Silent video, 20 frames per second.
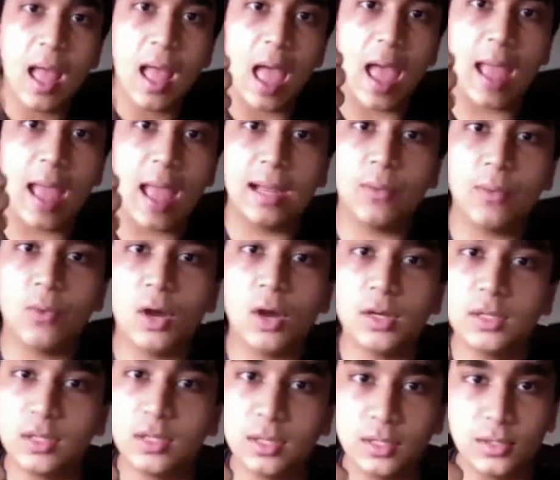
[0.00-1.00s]
And I want
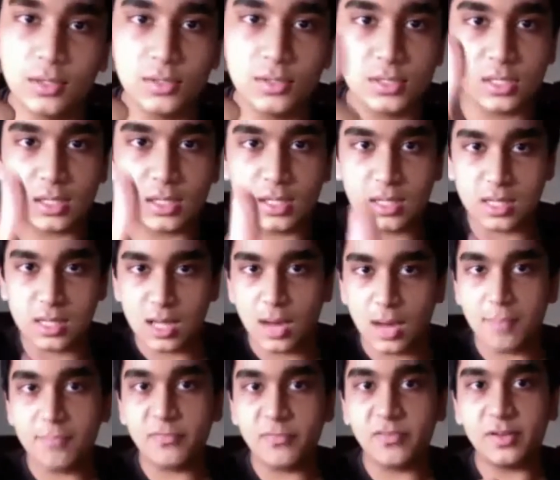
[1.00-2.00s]
you to use your
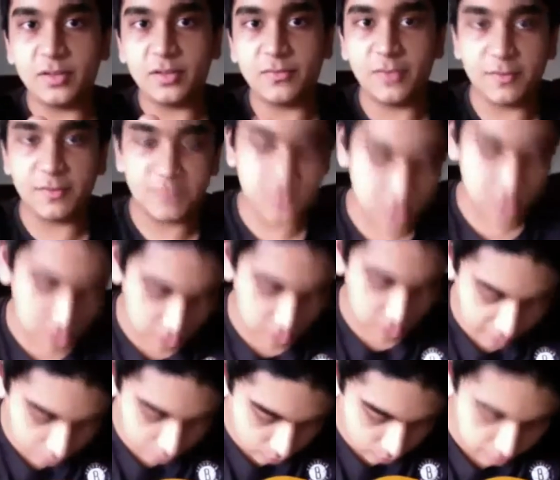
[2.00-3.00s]
thumb for the fifth
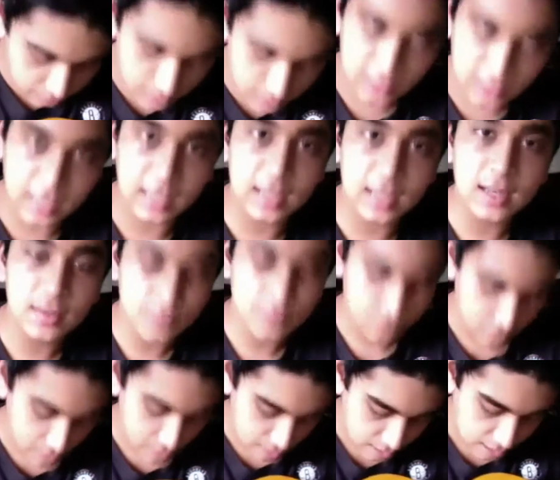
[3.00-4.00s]
string when plucking it.
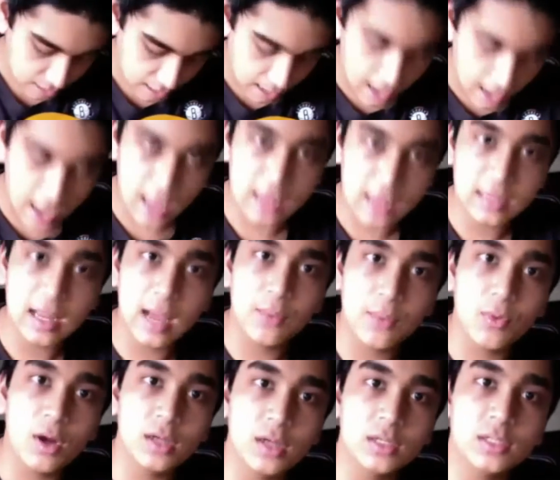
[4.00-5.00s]
And I
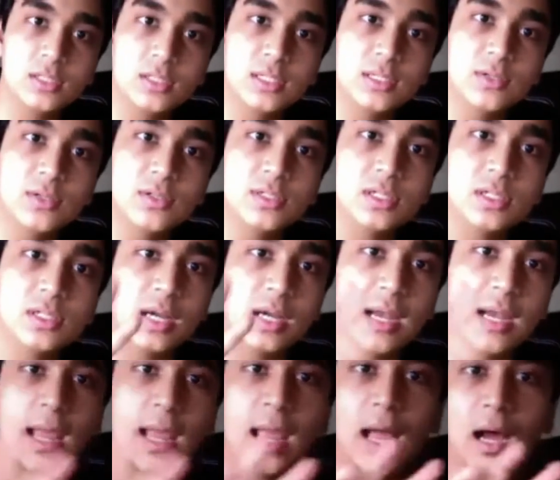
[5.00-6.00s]
want you to use your
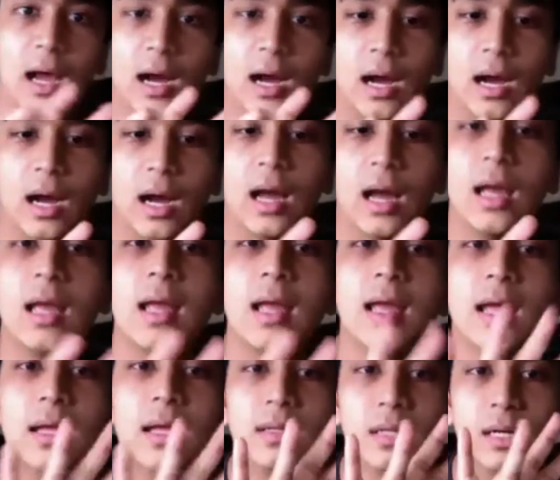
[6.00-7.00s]

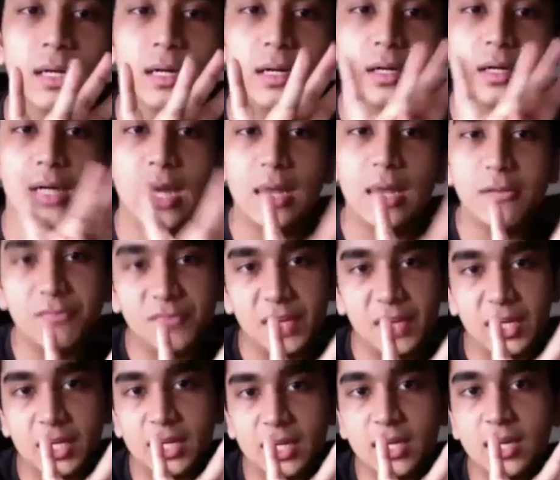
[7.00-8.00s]
ring
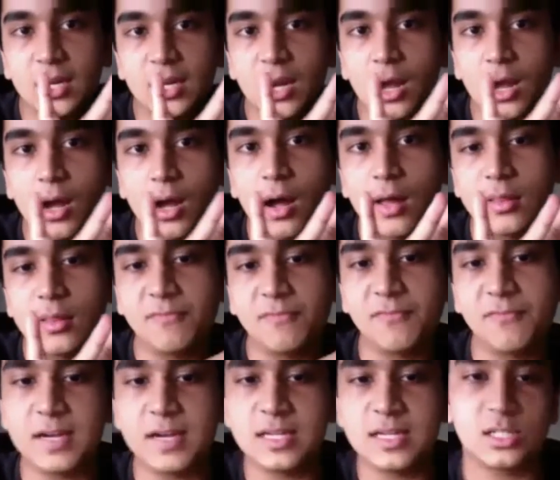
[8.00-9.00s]
finger on the
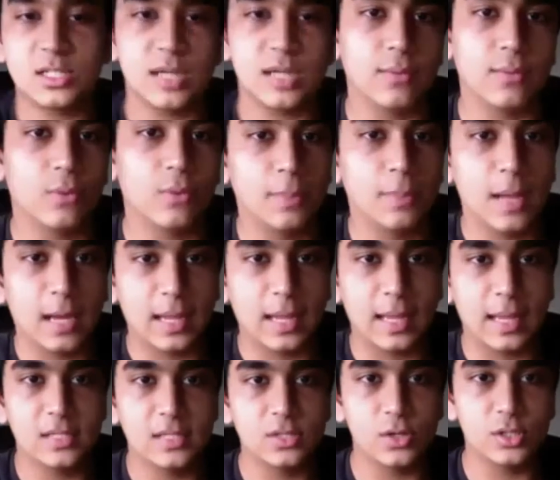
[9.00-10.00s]
first string while plucking
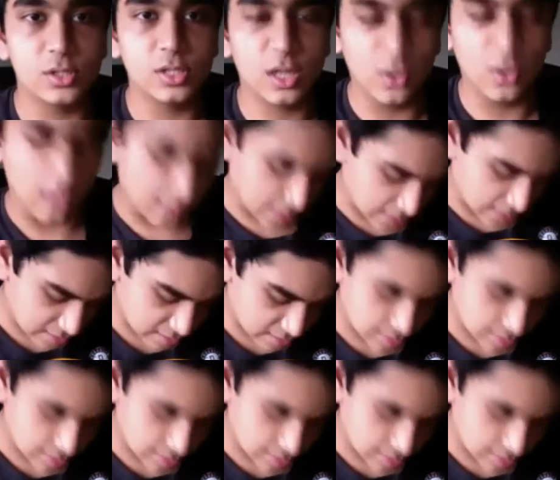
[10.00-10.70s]
it. So it should go like this.